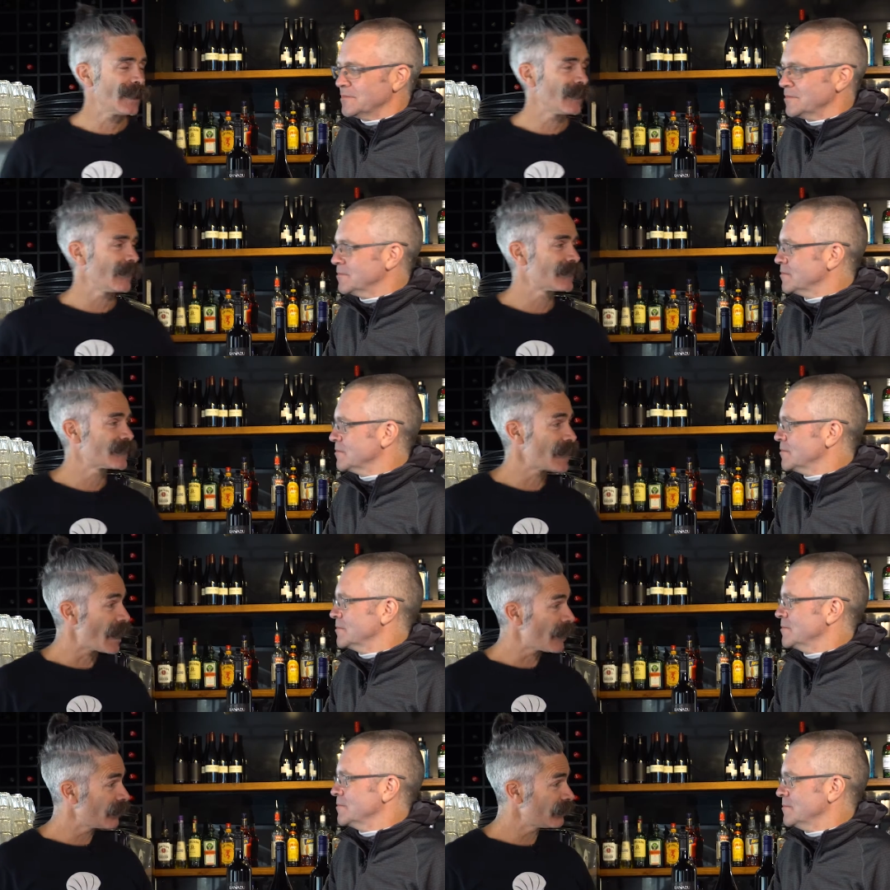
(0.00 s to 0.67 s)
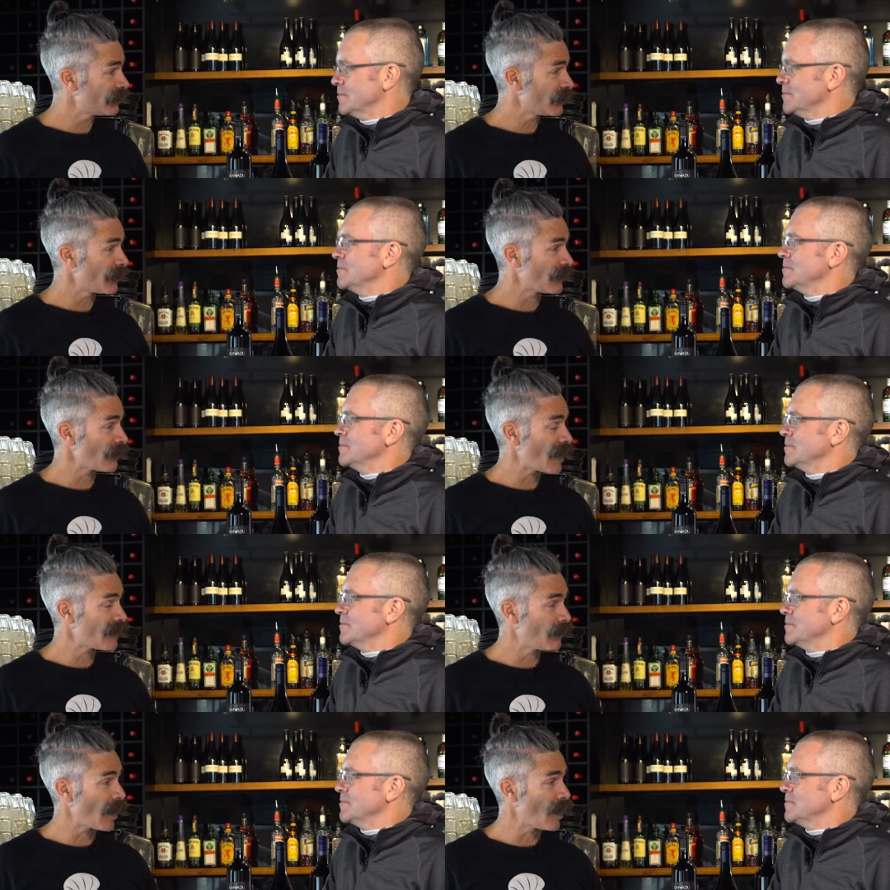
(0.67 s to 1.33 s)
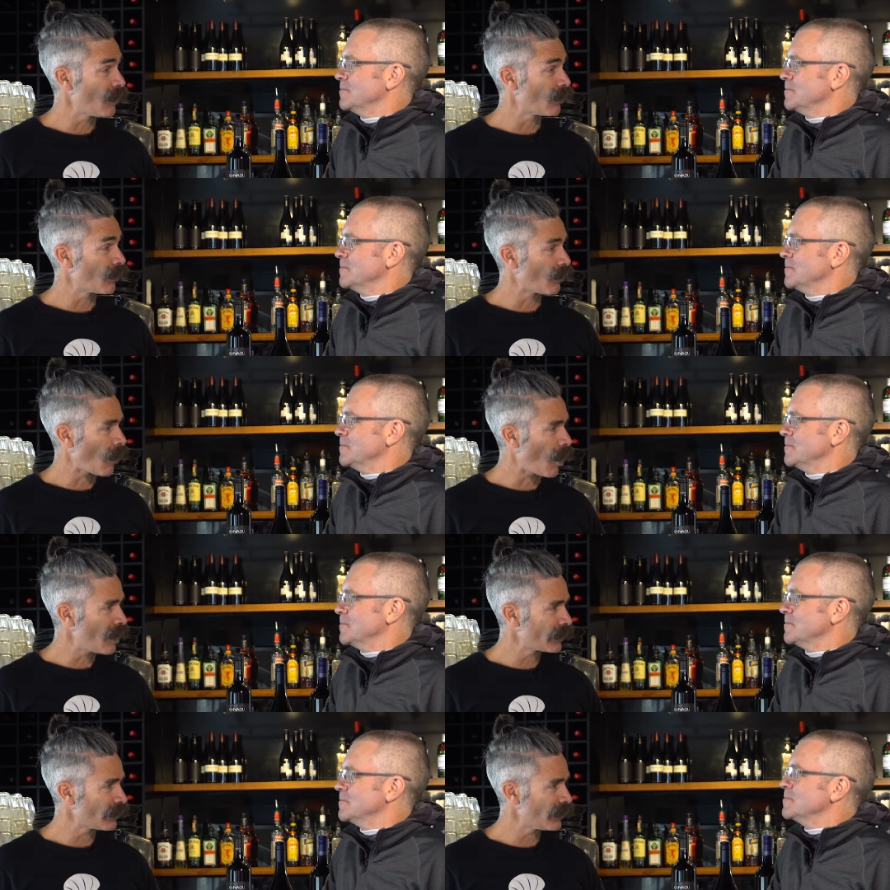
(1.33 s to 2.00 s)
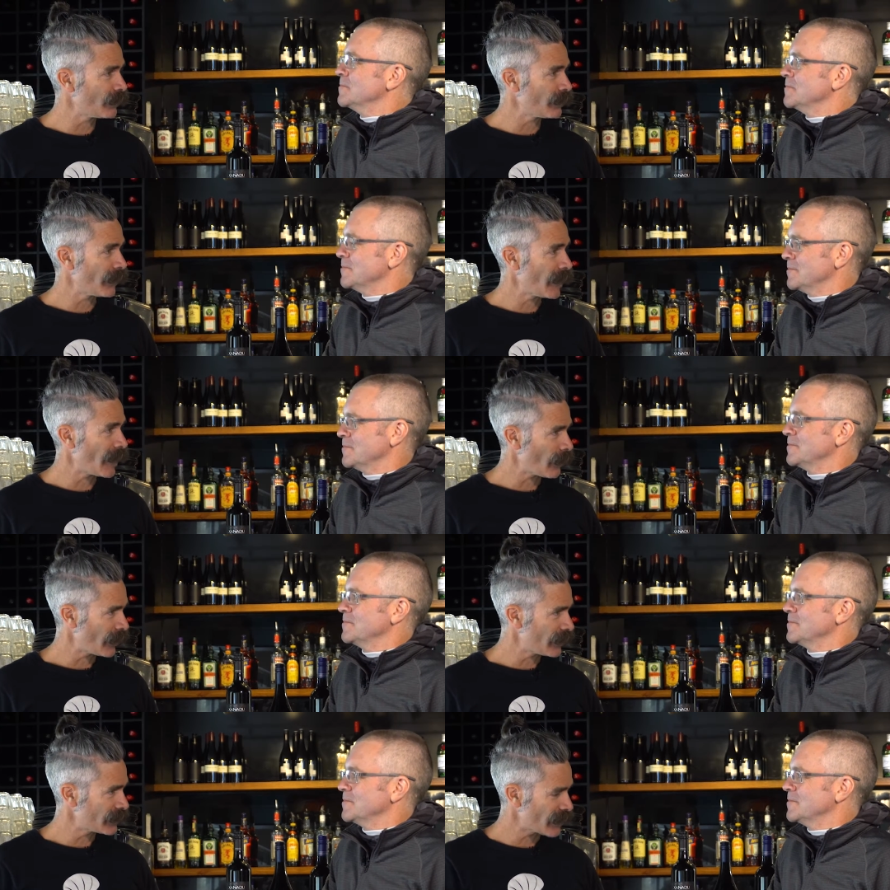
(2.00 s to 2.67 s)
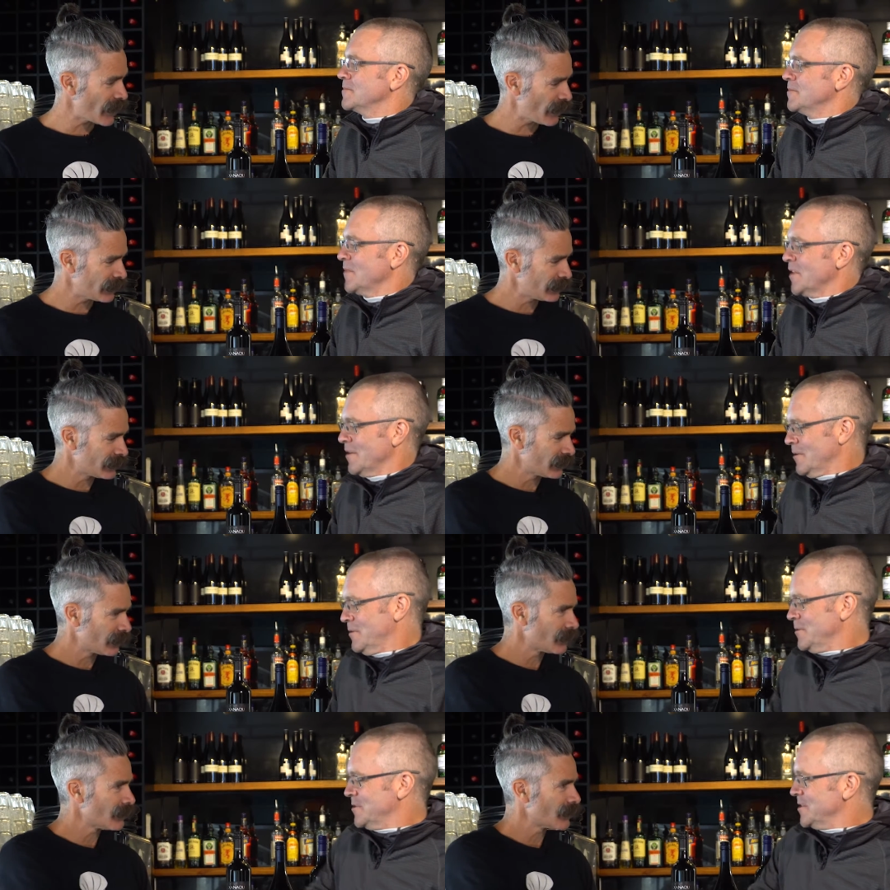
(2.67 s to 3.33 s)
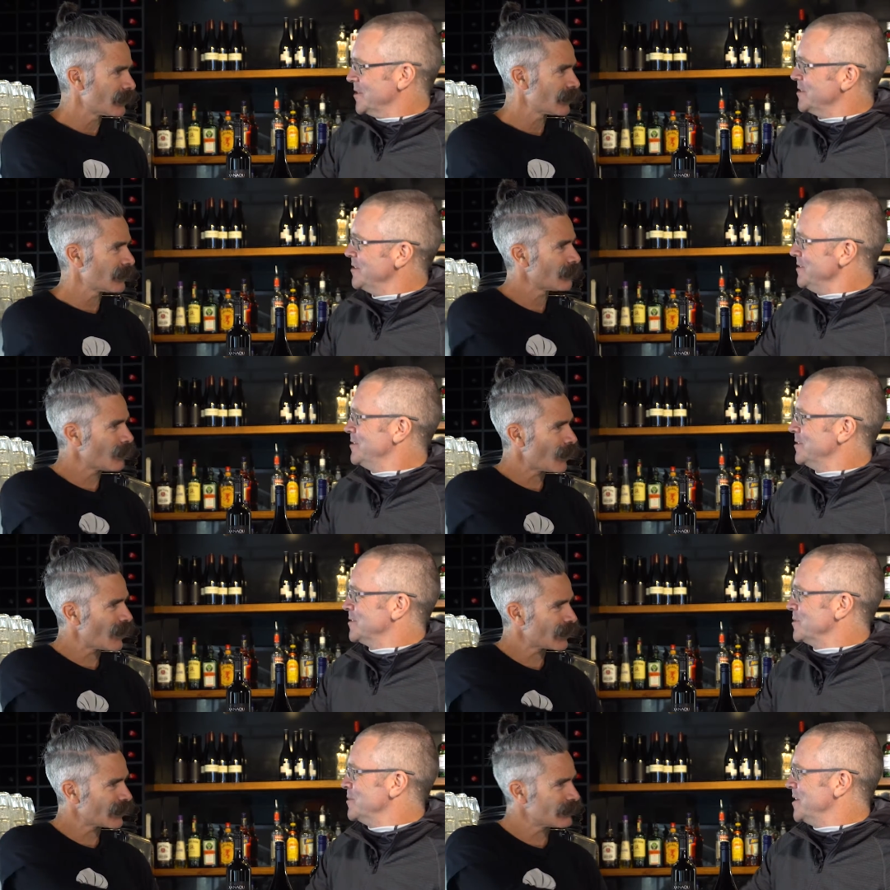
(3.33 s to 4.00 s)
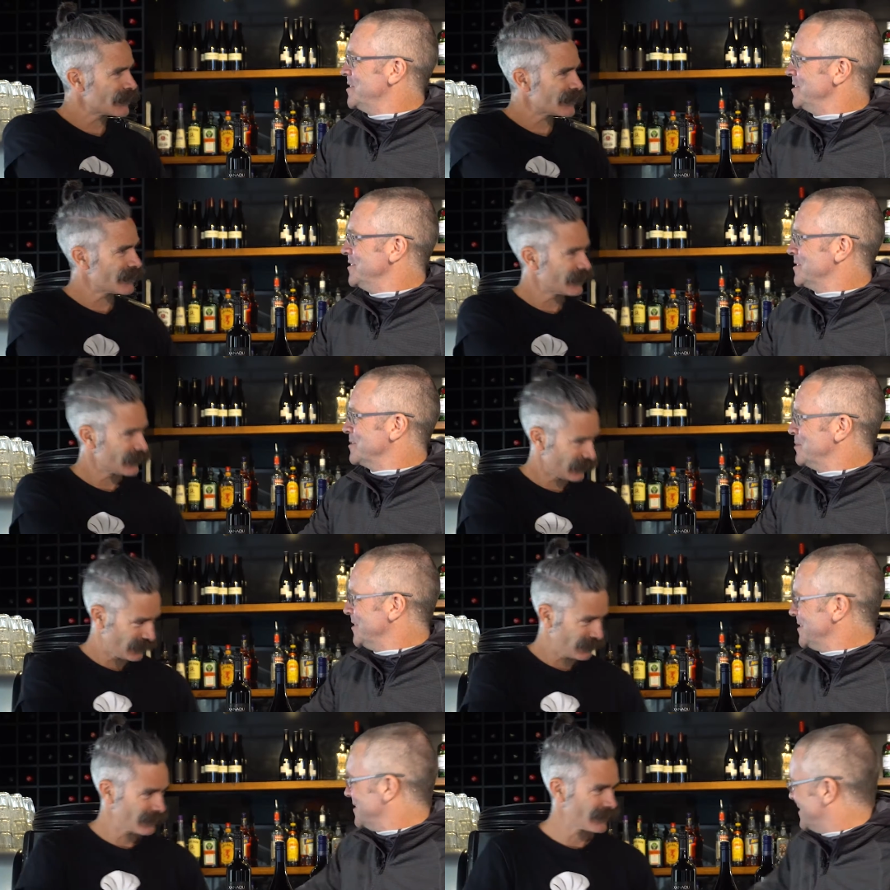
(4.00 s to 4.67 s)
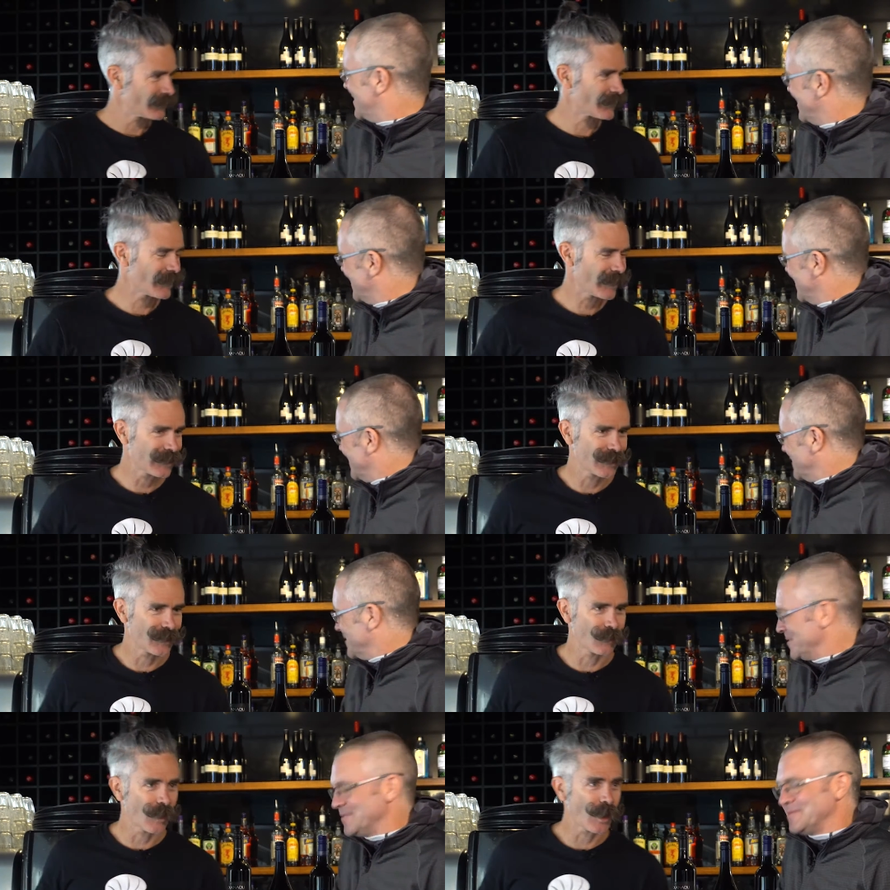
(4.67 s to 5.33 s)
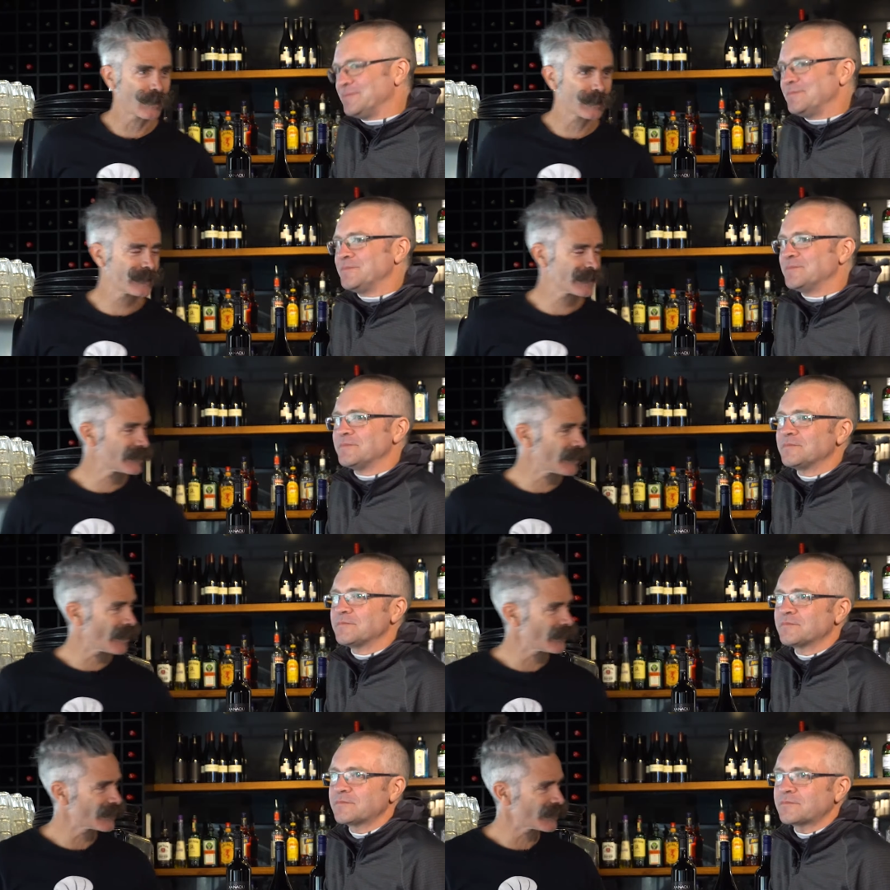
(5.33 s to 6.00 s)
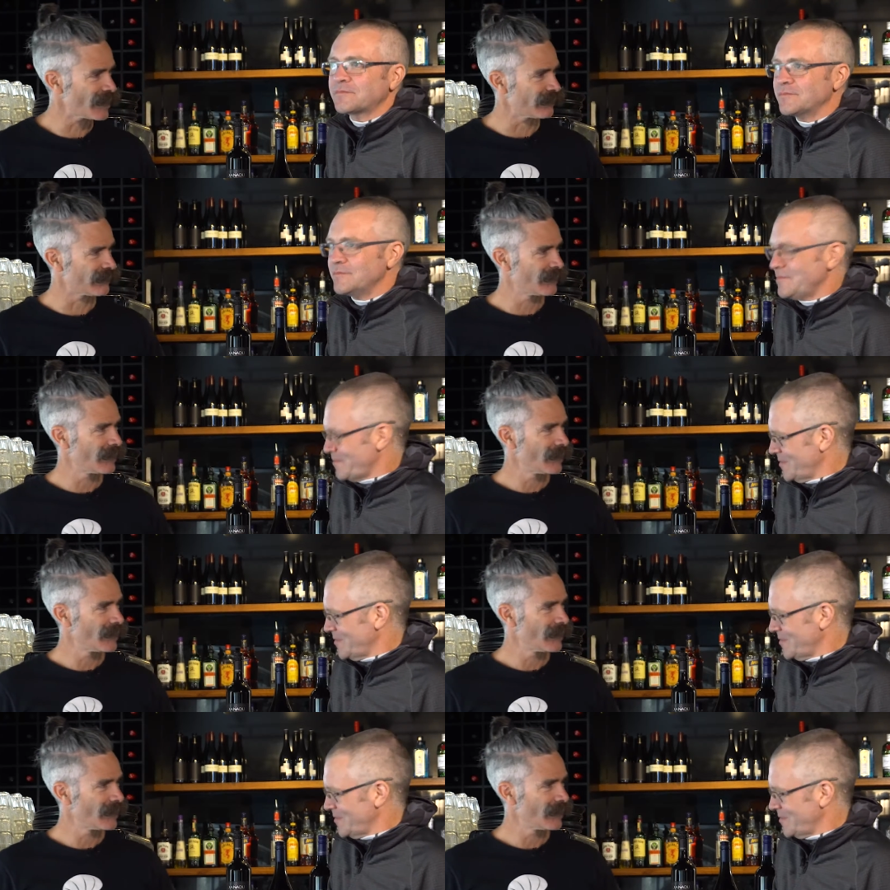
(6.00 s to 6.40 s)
Speaker 1: here with Darren from the Rathbone Wine Group. How are you, Darren?
Speaker 2: Good, Justin. Good to meet you. It's a pleasure. Thank you. Welcome to SnowChef.